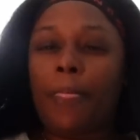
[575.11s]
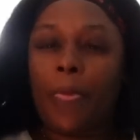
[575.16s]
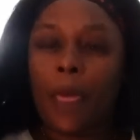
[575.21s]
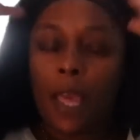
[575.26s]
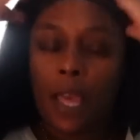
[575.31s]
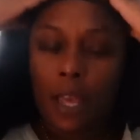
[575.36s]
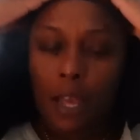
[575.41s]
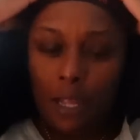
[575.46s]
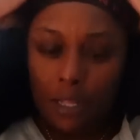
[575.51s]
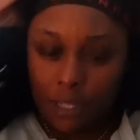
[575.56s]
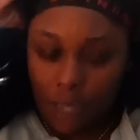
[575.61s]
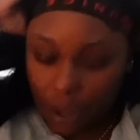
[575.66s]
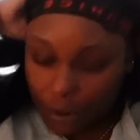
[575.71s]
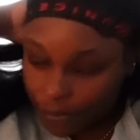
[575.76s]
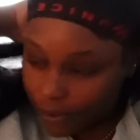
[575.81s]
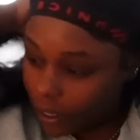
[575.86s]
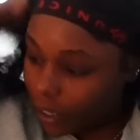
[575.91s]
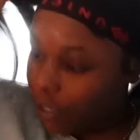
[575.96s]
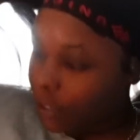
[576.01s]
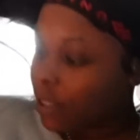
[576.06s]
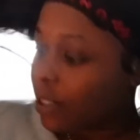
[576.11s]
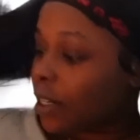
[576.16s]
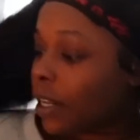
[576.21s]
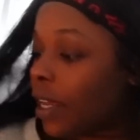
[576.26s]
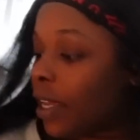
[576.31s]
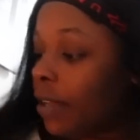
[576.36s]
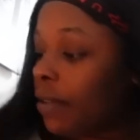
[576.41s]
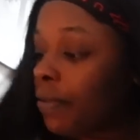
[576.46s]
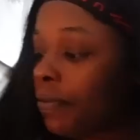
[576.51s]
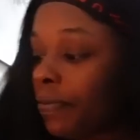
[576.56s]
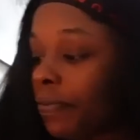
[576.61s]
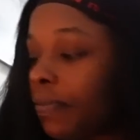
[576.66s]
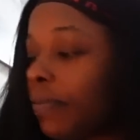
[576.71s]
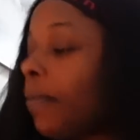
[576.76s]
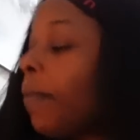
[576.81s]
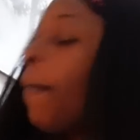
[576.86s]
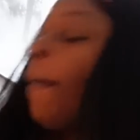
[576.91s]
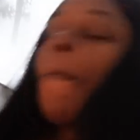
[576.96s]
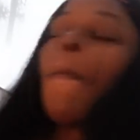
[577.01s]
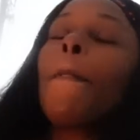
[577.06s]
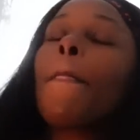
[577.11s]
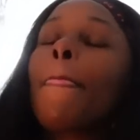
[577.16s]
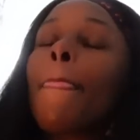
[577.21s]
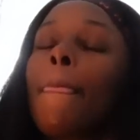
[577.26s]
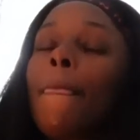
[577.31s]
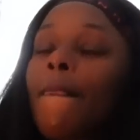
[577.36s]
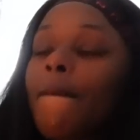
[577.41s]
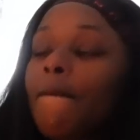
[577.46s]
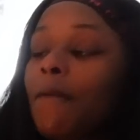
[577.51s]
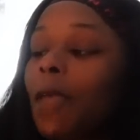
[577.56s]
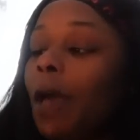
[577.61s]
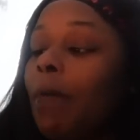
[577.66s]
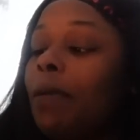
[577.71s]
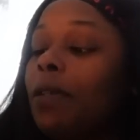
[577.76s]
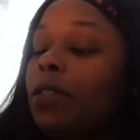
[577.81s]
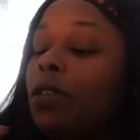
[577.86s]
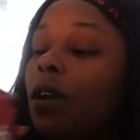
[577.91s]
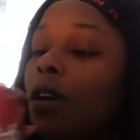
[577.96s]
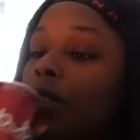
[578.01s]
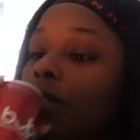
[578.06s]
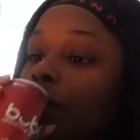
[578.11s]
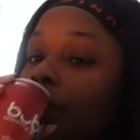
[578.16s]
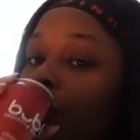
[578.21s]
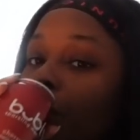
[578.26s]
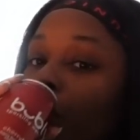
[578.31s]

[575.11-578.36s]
I ain't got time for that tonight. I'm exhausted.